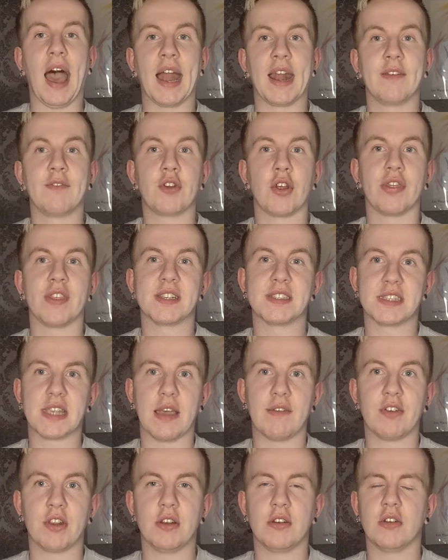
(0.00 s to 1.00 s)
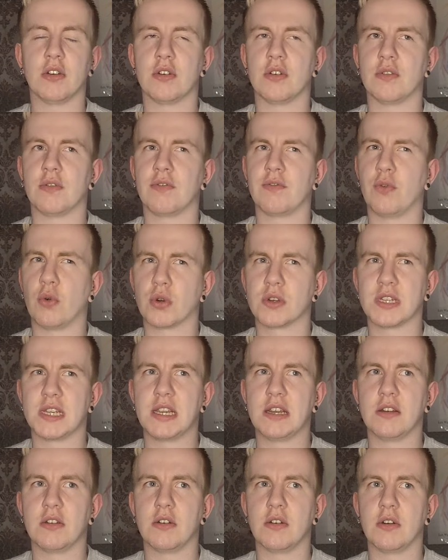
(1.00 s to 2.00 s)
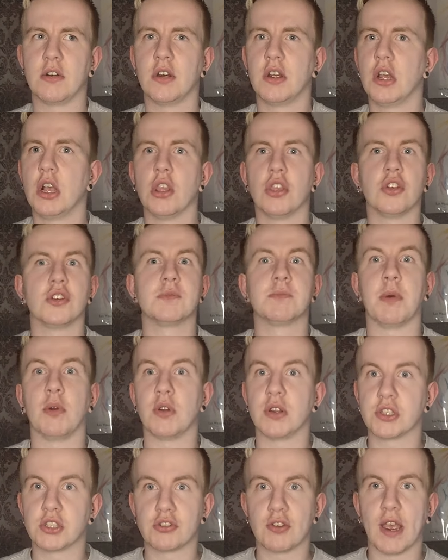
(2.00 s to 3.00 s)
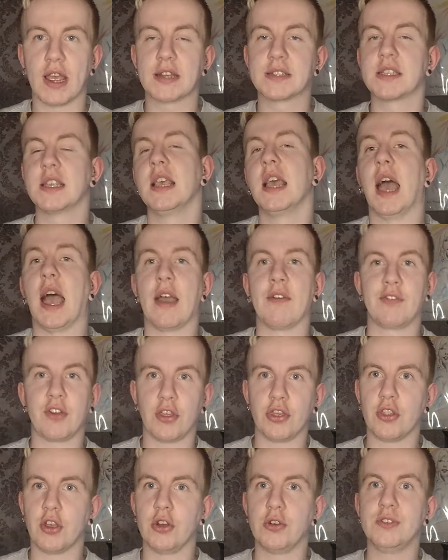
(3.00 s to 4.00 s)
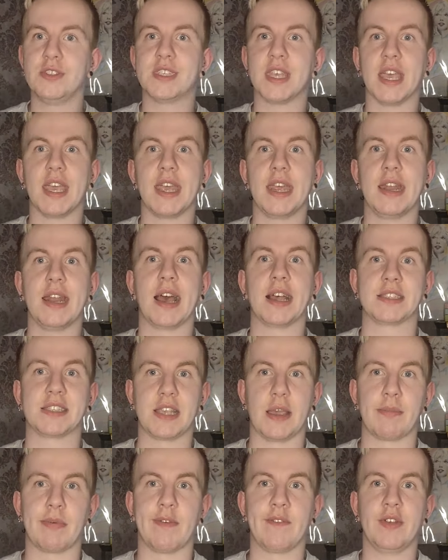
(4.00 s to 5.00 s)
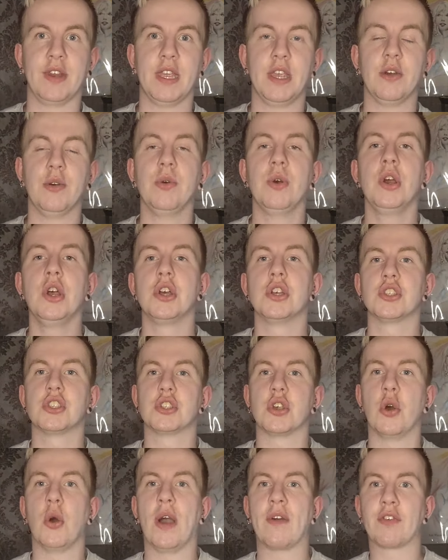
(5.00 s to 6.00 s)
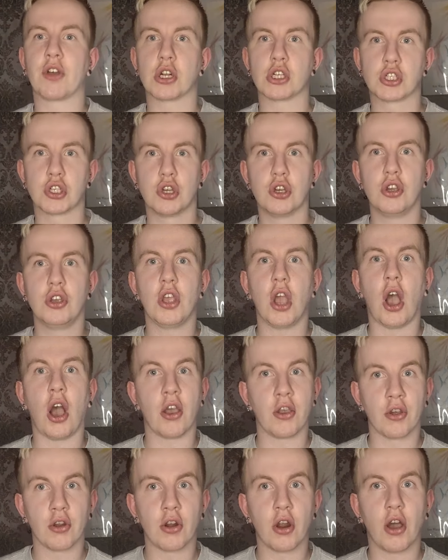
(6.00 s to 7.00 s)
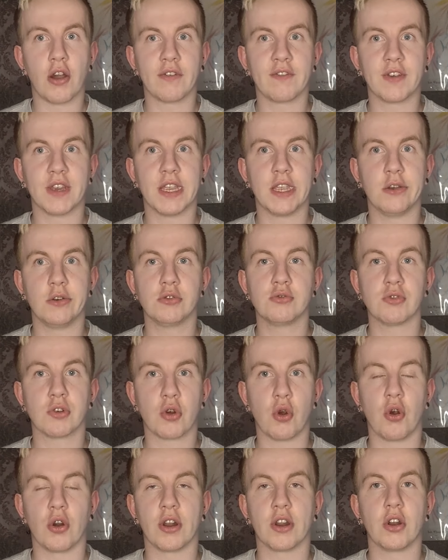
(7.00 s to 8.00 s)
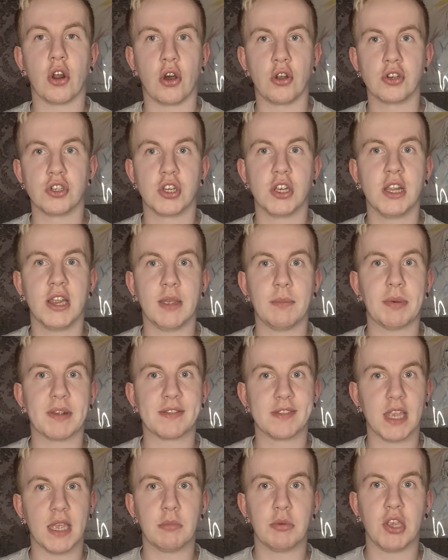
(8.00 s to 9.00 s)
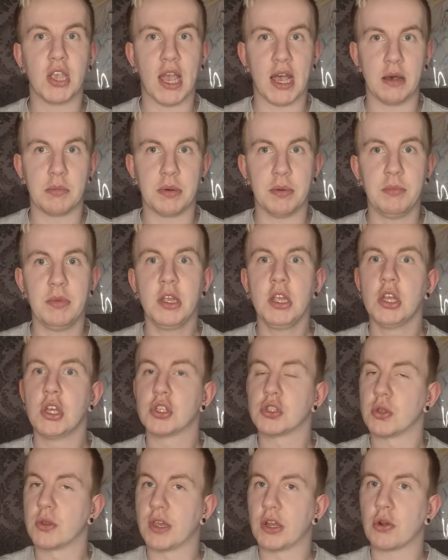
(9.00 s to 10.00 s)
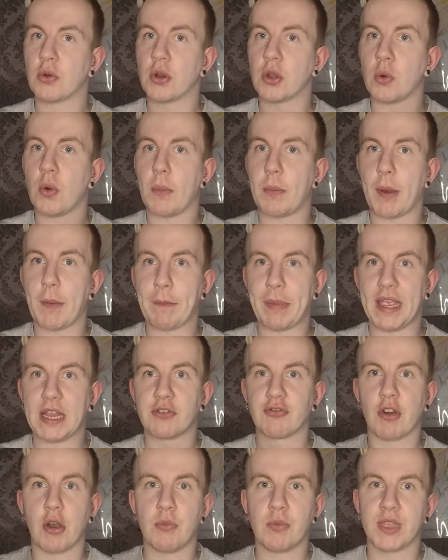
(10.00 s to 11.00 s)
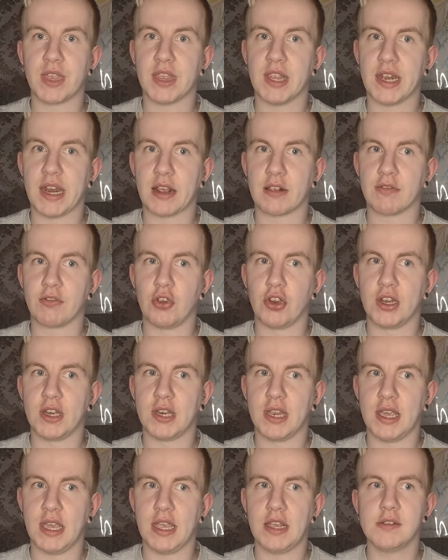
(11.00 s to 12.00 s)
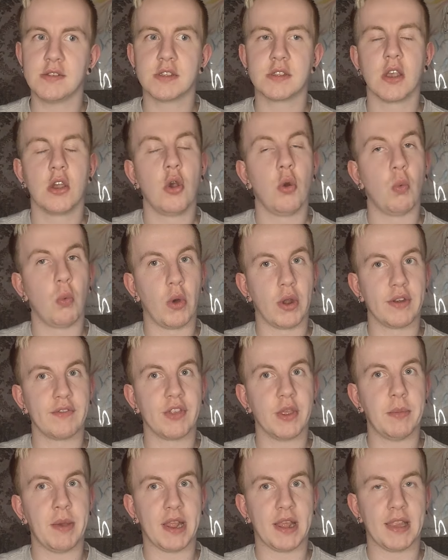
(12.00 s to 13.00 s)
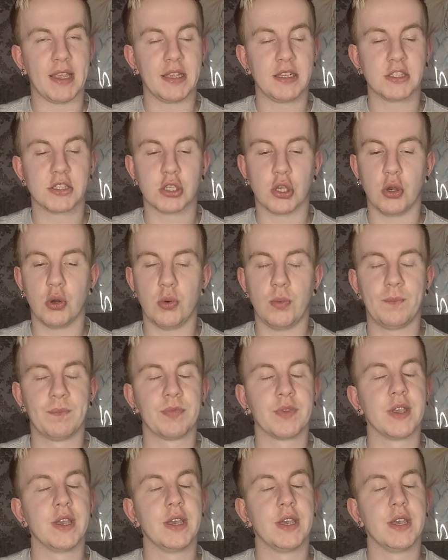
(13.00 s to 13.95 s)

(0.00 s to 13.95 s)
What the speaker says: and I've done the 7 or 14 or those bonus tracks. I've done those in a separate video. So I've got 2 hour long videos recorded on Dua Lipa's debut album. So they're going to go up on Patreon within the next few days, one of them at least. So